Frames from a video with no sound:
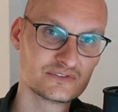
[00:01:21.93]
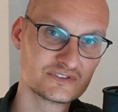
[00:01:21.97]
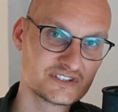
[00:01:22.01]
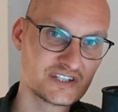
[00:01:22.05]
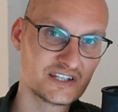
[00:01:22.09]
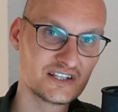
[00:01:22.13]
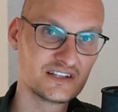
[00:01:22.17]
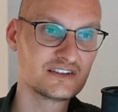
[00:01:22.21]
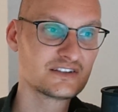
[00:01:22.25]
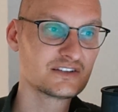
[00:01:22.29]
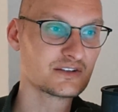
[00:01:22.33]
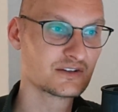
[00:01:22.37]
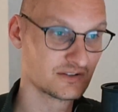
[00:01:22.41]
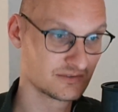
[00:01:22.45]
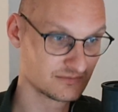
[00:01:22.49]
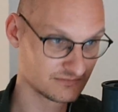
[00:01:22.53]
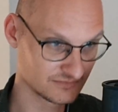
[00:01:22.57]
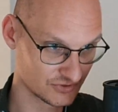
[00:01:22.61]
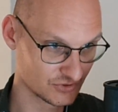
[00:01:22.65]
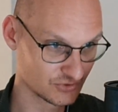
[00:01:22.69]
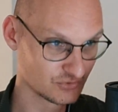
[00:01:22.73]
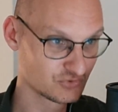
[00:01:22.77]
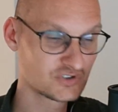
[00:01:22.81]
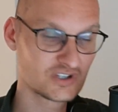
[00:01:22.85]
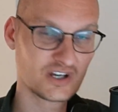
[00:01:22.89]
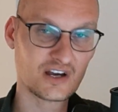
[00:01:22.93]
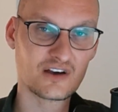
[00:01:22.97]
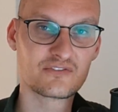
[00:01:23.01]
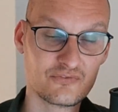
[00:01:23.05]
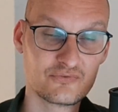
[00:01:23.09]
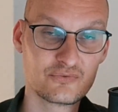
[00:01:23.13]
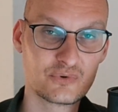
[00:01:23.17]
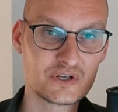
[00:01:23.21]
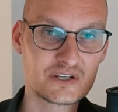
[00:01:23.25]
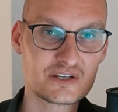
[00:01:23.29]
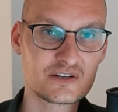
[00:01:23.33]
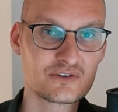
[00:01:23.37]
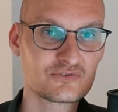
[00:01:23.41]
tell the user of
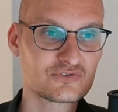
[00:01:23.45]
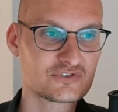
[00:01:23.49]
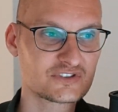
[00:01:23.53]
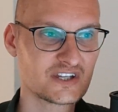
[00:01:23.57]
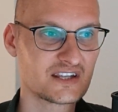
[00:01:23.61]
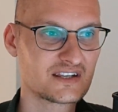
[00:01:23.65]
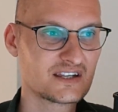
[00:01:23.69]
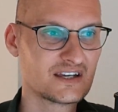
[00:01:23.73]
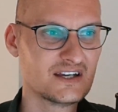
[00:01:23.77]
Windows that,